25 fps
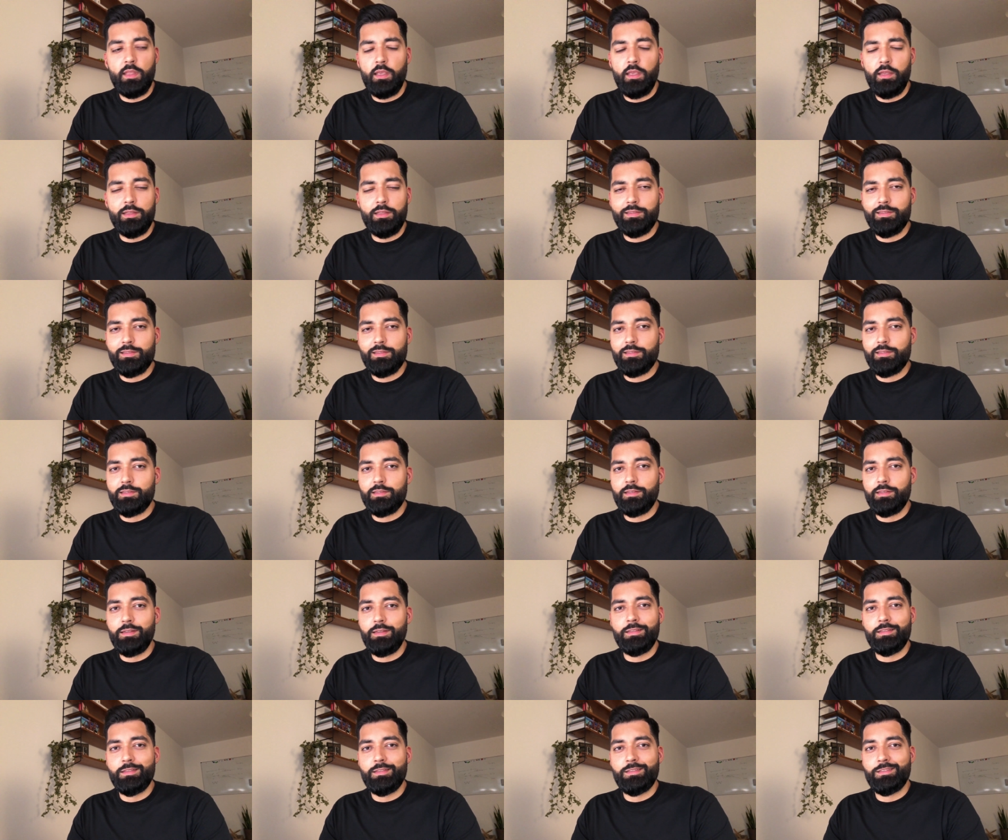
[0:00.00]
it's
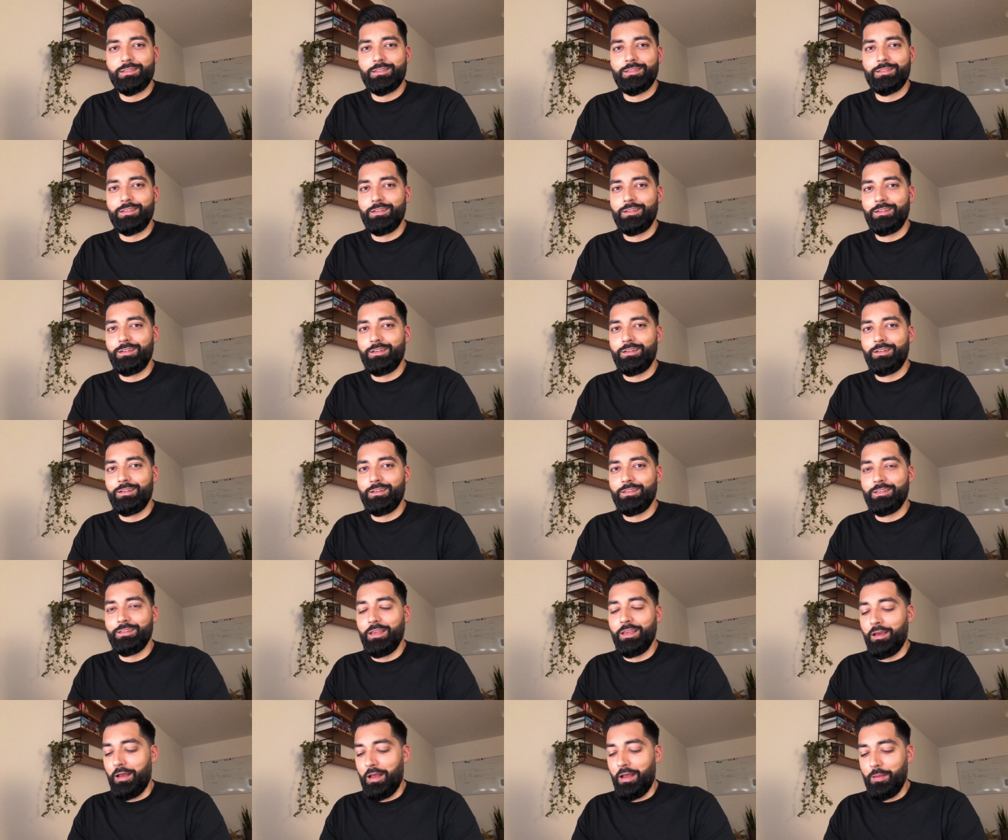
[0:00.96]
it's uh,
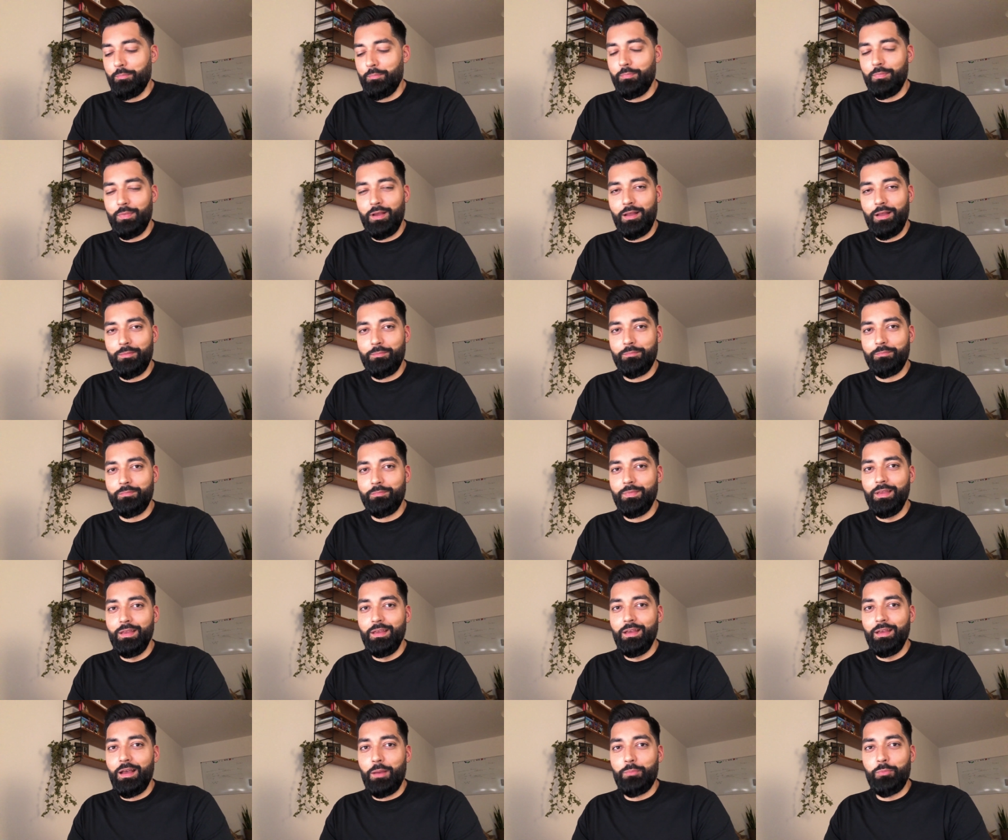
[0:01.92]
yeah I'm I'm
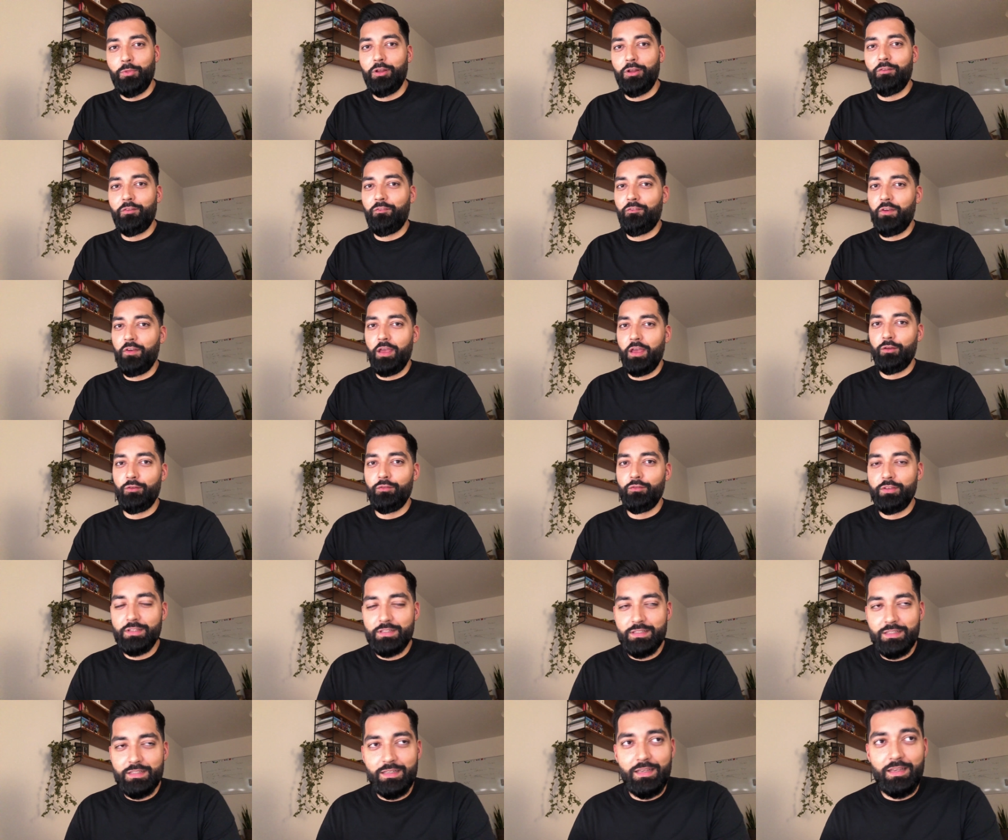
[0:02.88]
I'm not a fan of
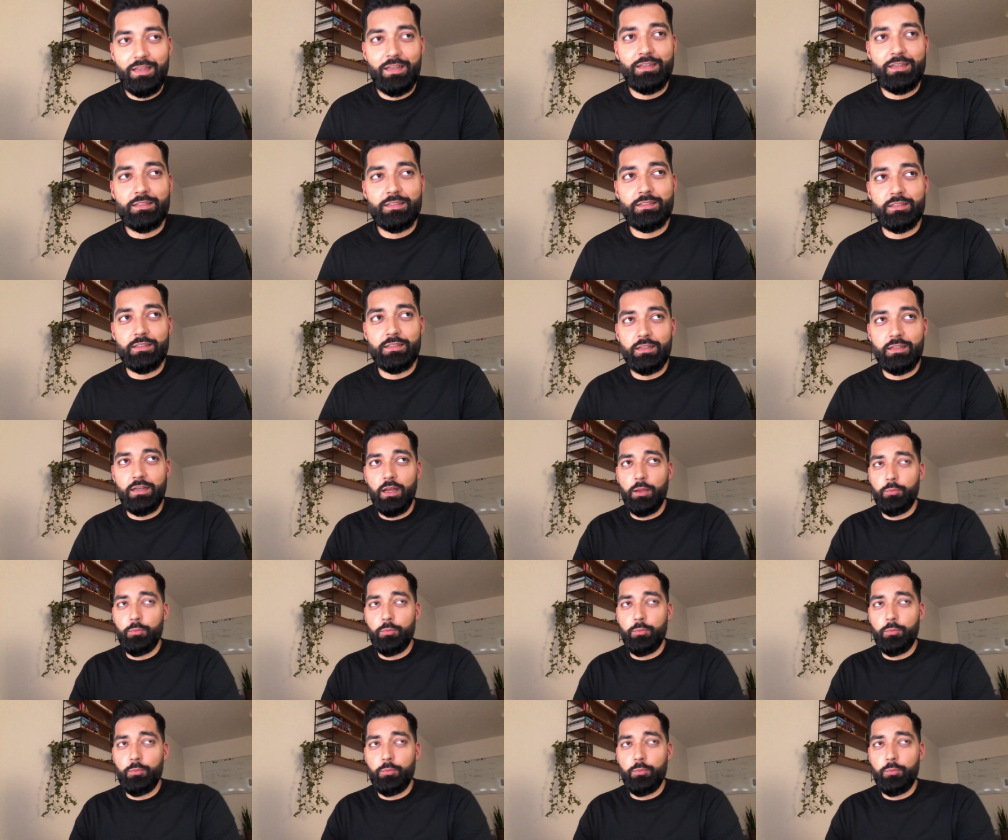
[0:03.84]
it and uh,